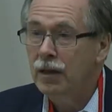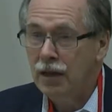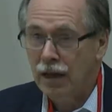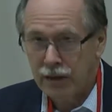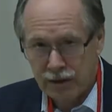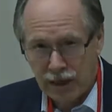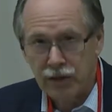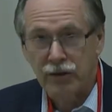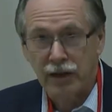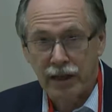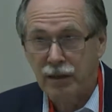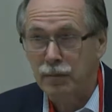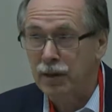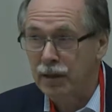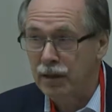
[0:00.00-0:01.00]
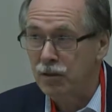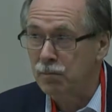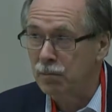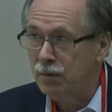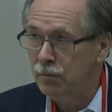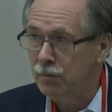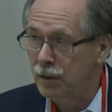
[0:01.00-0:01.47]
as, as already has
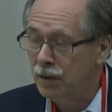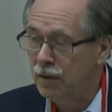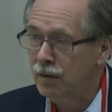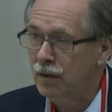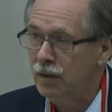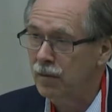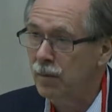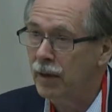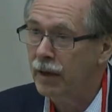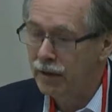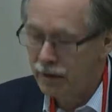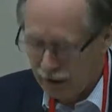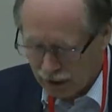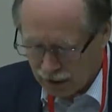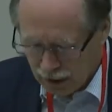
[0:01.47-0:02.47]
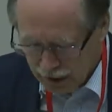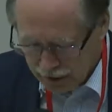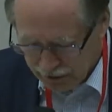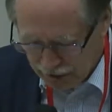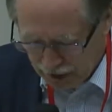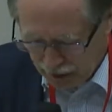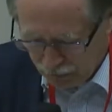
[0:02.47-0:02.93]
been, been, explained here,
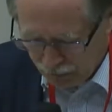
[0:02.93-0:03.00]
Salam